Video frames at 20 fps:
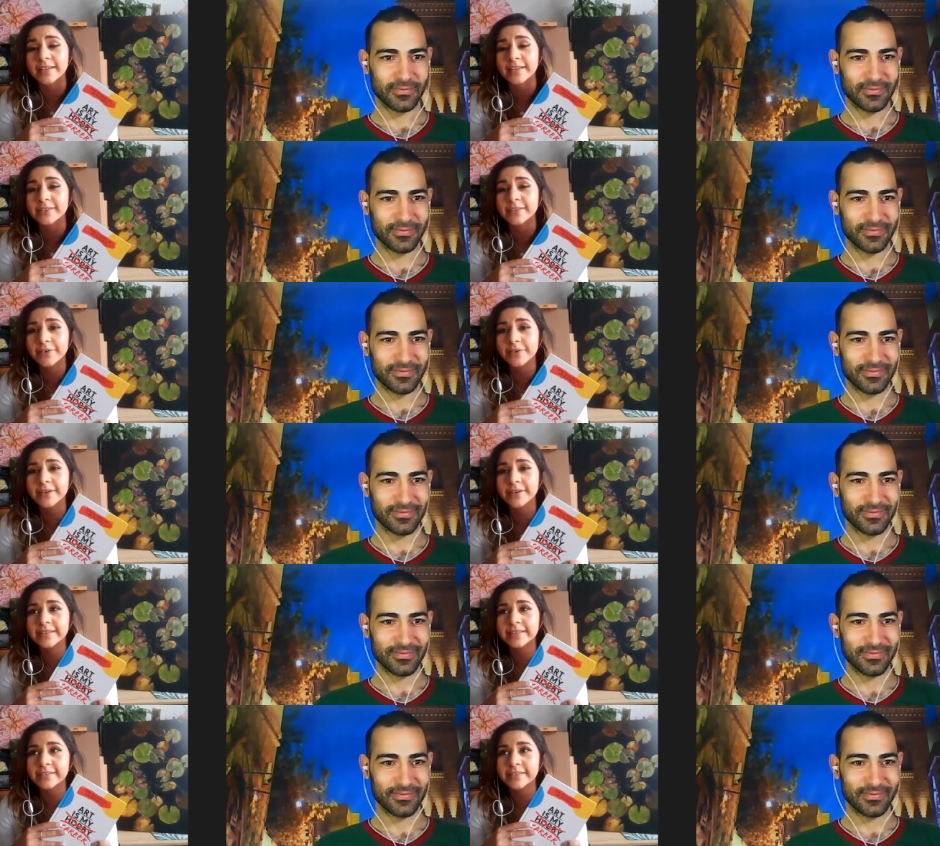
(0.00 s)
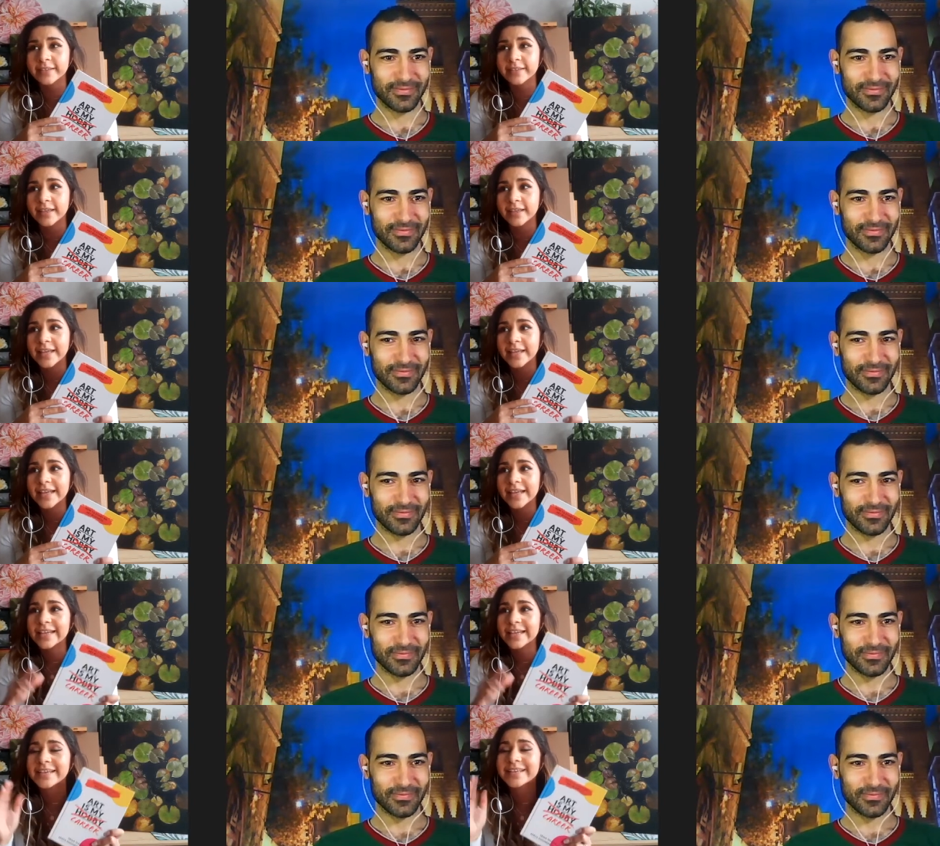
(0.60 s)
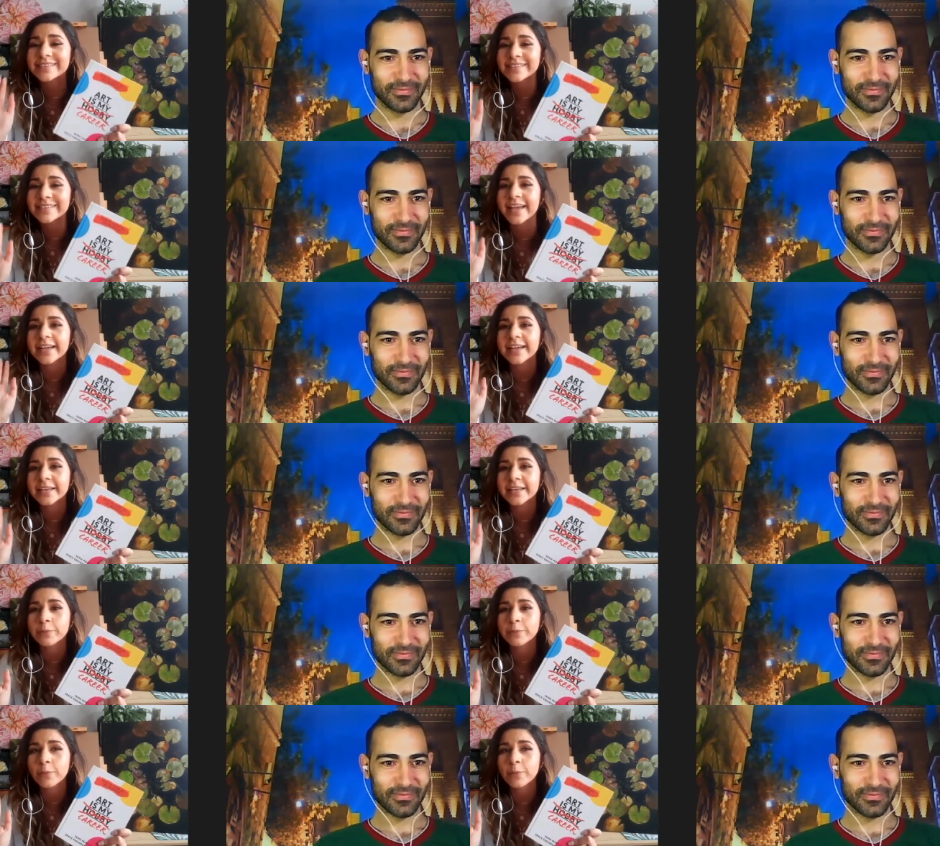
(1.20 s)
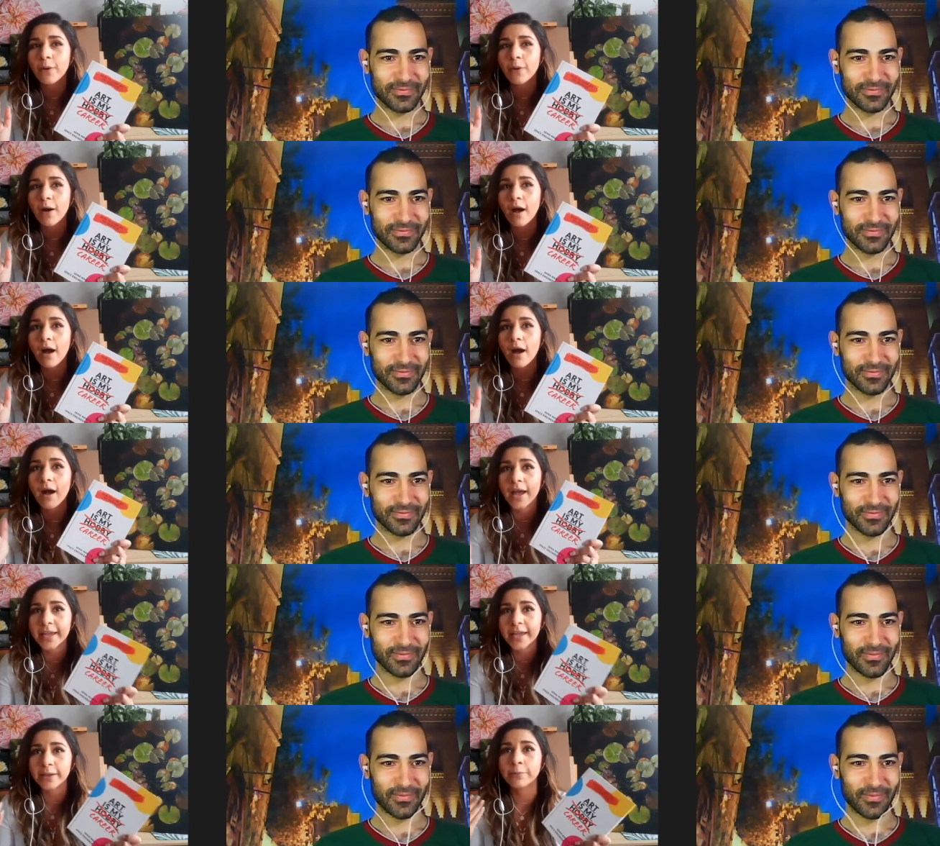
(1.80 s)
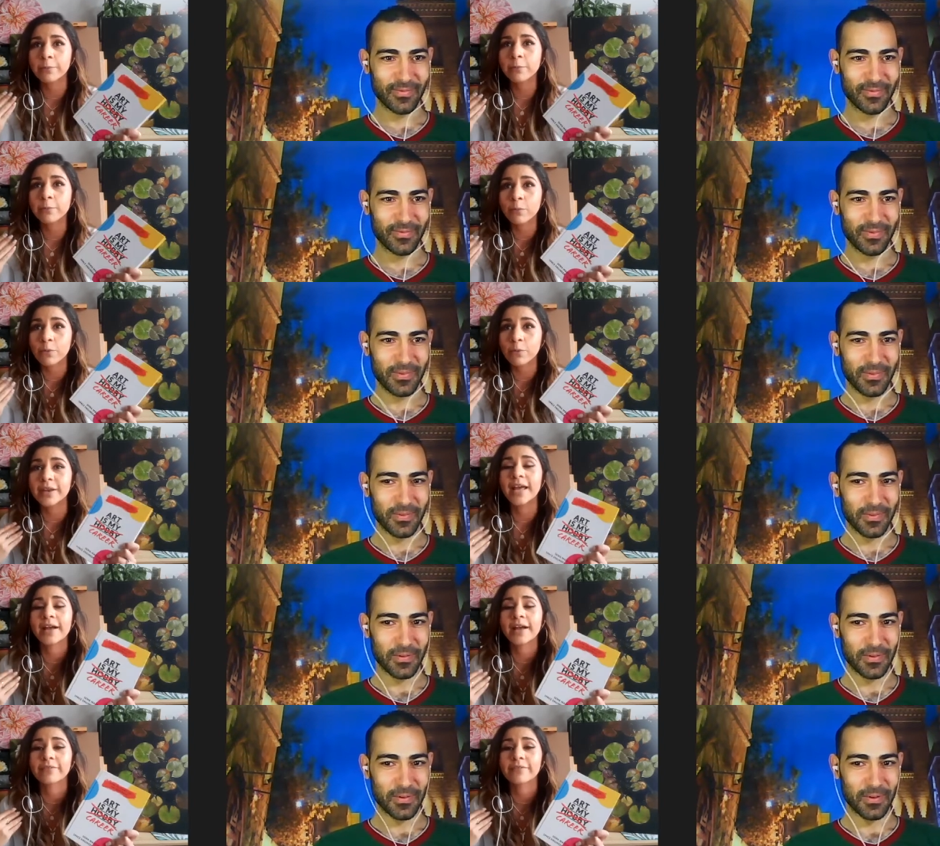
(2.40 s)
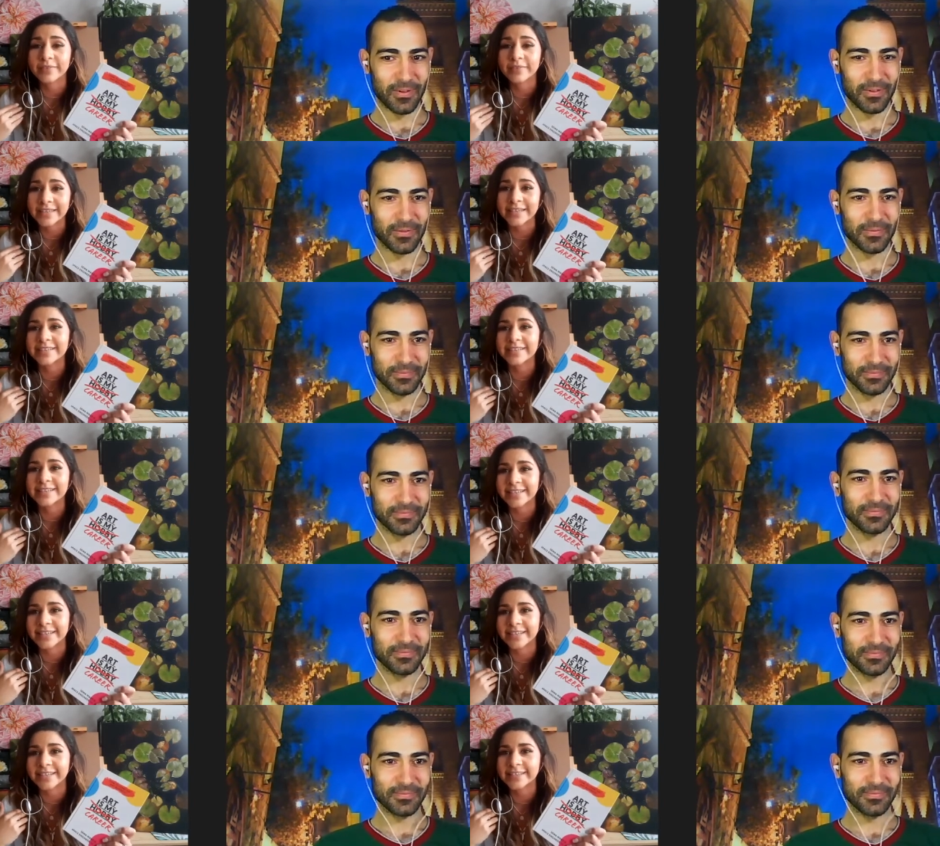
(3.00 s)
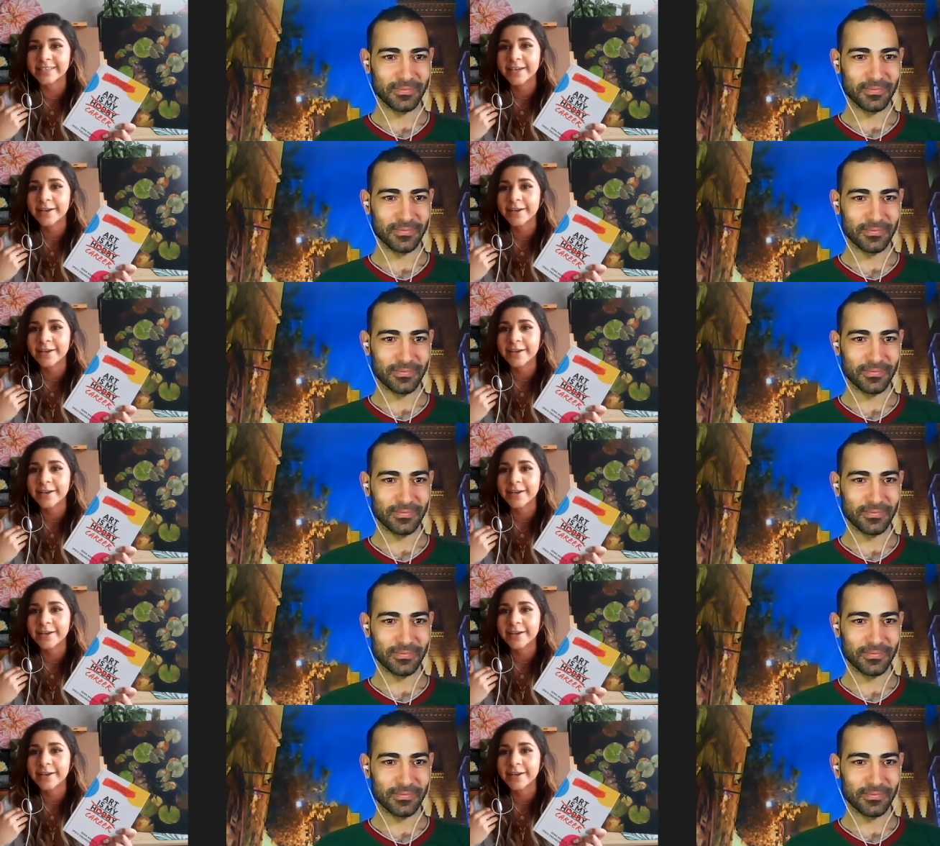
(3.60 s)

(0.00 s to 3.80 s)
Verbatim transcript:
Speaker 1: It's grown into exactly what I would have needed